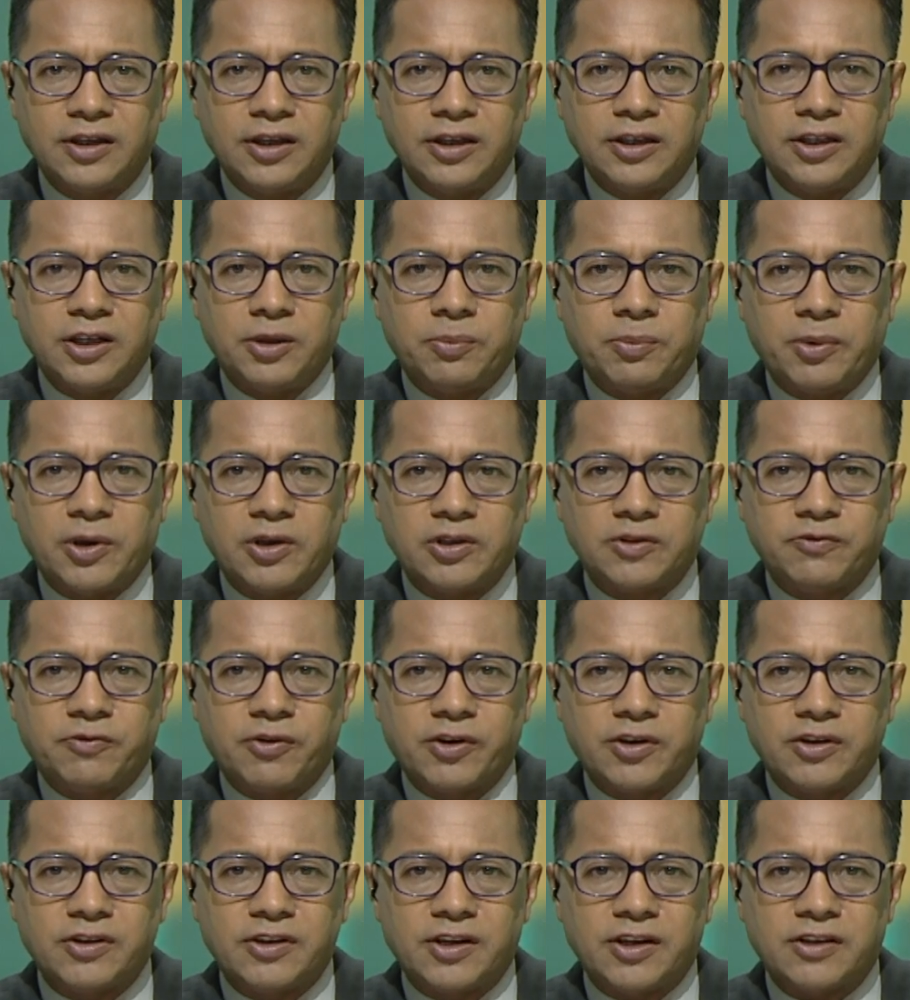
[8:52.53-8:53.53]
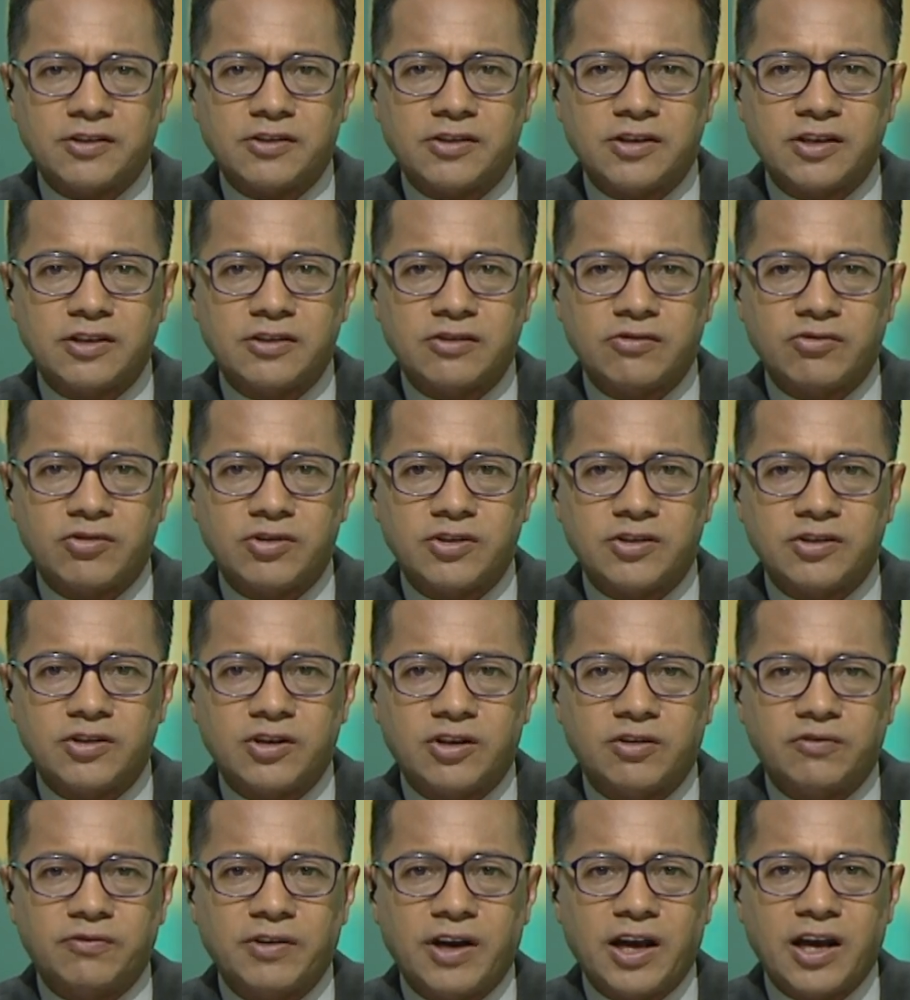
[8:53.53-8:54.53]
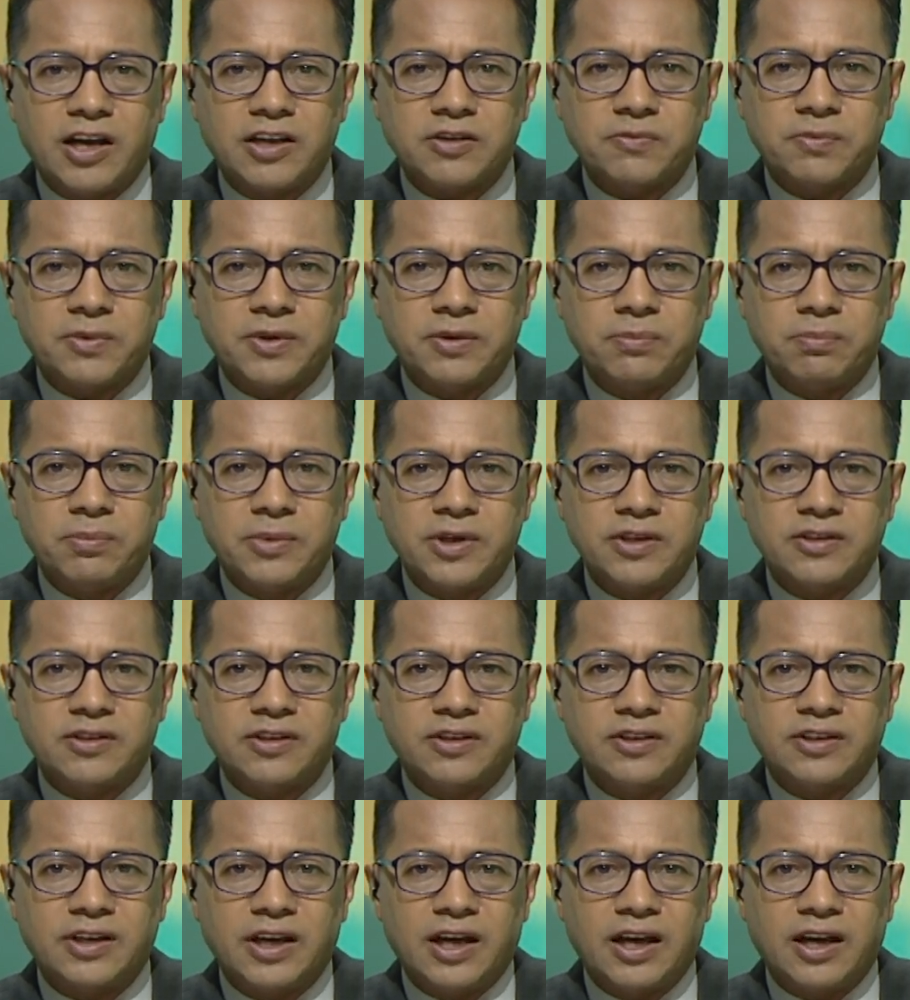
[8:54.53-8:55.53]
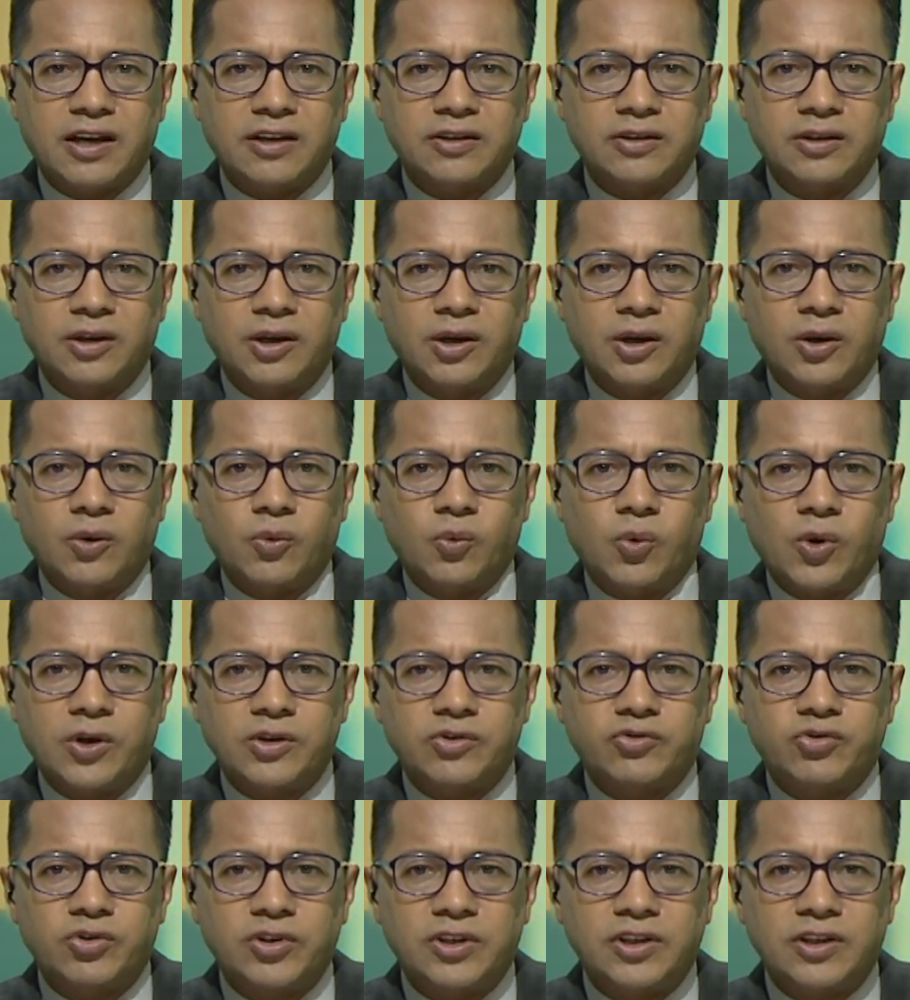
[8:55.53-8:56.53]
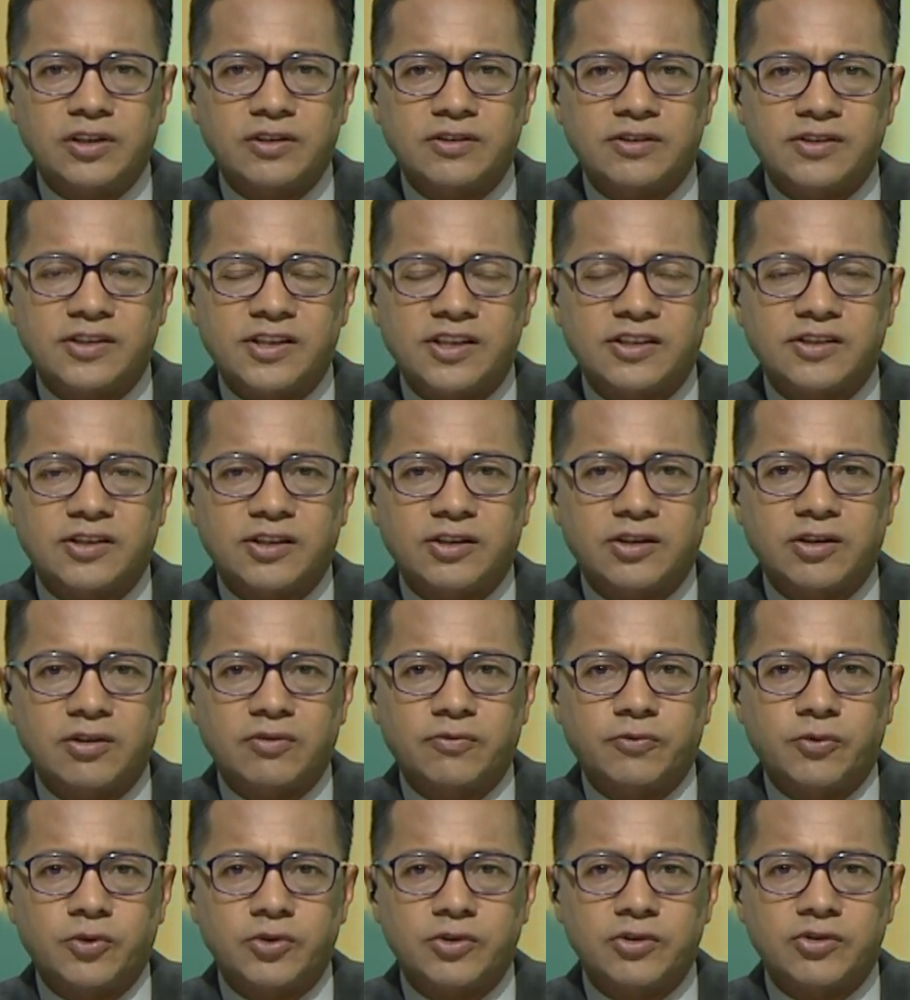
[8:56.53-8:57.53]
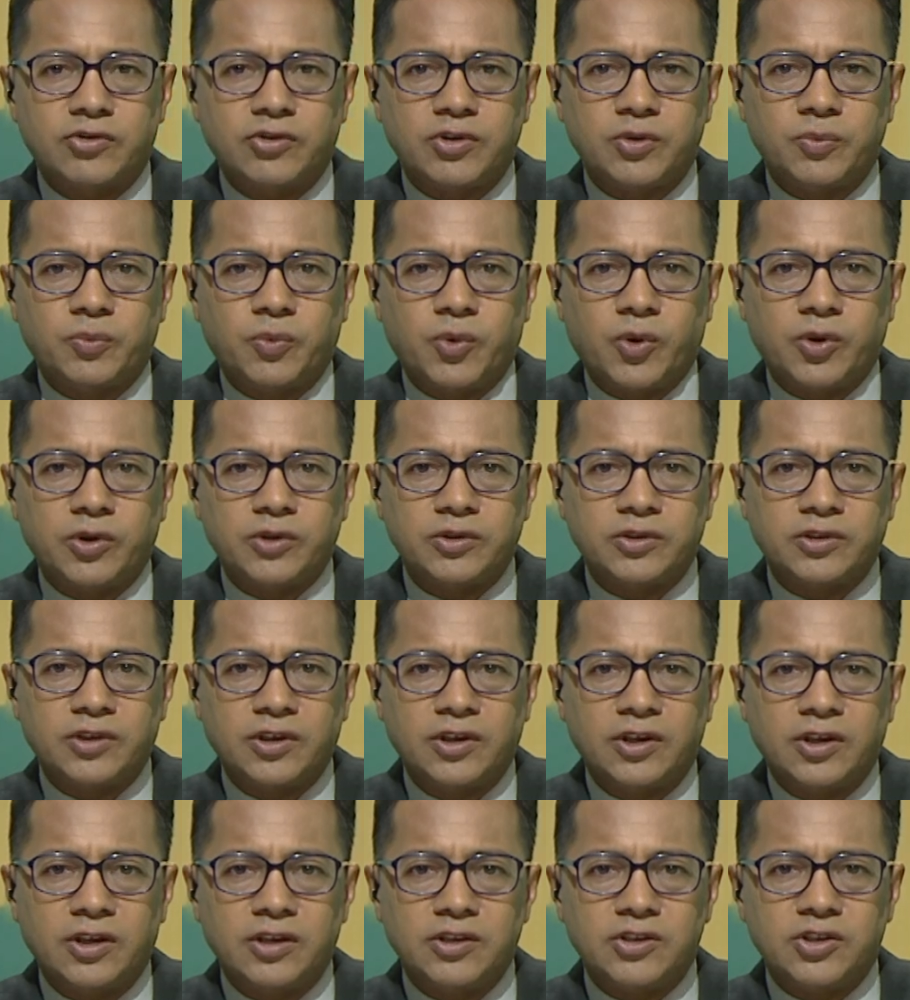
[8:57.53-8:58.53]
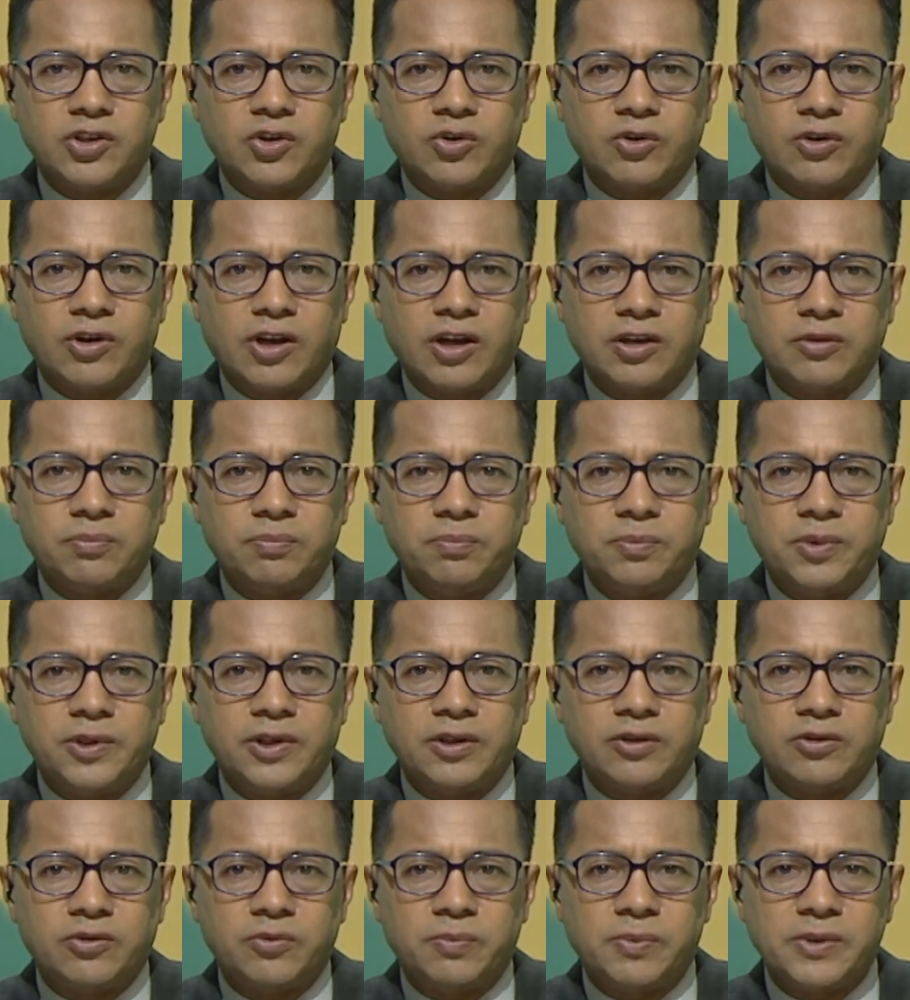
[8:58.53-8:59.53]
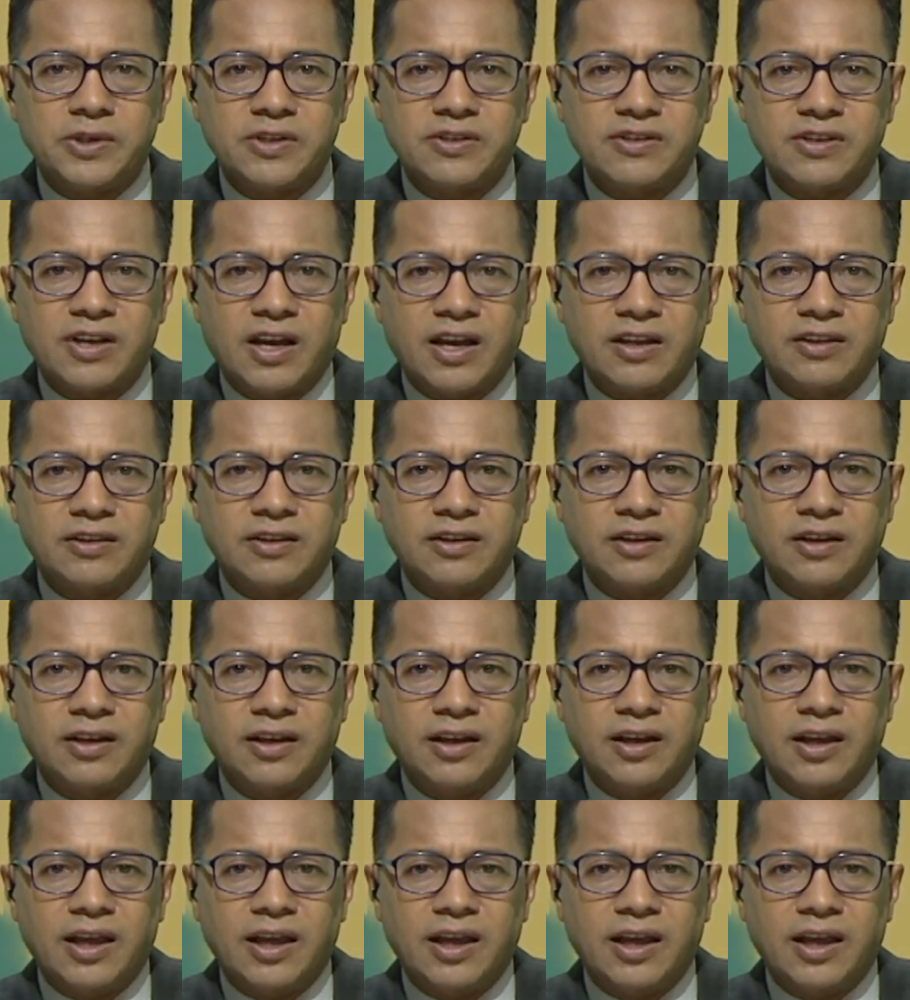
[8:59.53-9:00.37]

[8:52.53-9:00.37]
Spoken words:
Nepal's foreign exchange reserve has been measured at 1,643.09 billion rupees at the